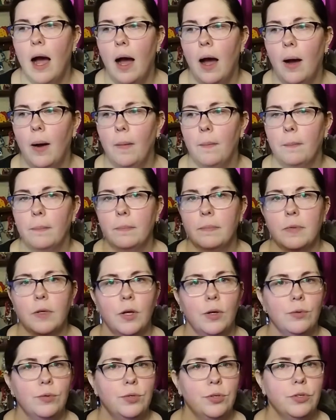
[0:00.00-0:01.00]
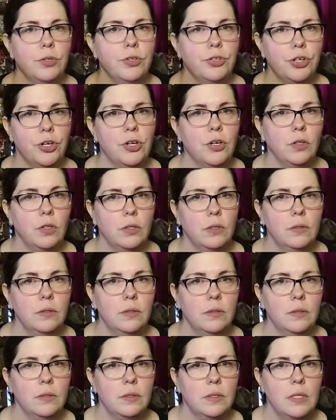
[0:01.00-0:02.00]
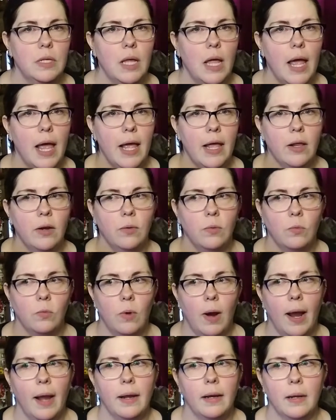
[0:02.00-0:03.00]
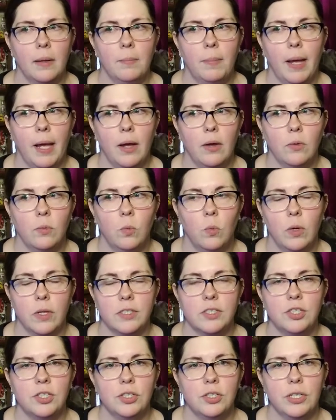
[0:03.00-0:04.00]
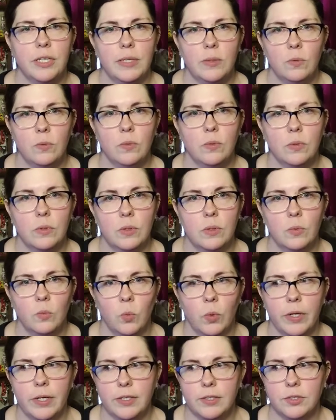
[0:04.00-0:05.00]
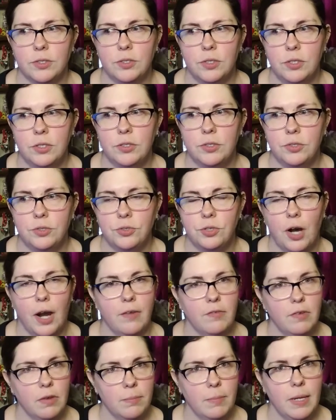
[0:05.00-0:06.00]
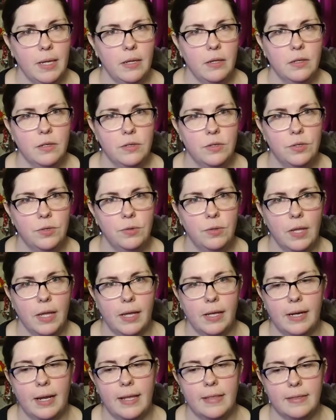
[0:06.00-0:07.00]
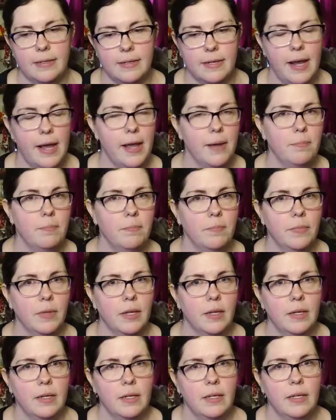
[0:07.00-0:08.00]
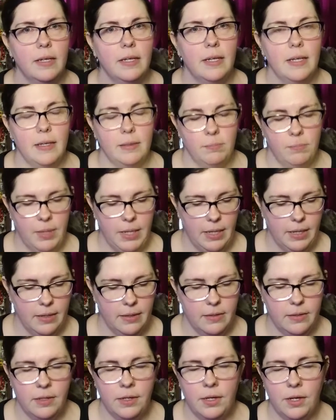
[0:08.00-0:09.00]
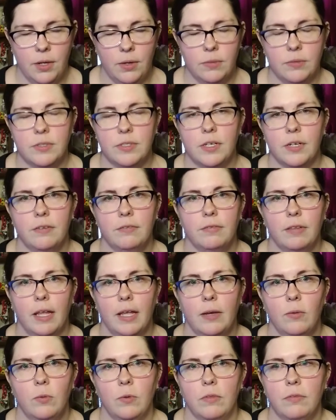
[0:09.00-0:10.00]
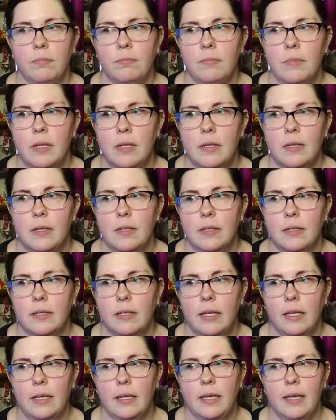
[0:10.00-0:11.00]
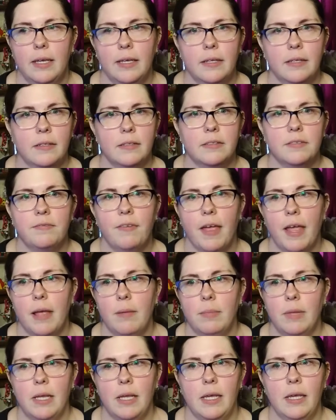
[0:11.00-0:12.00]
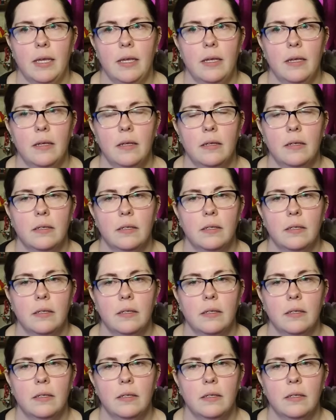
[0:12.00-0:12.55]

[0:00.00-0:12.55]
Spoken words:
go to the journal and write about what is driving me to that at the time. Be it, you know, stuff like with kids, family,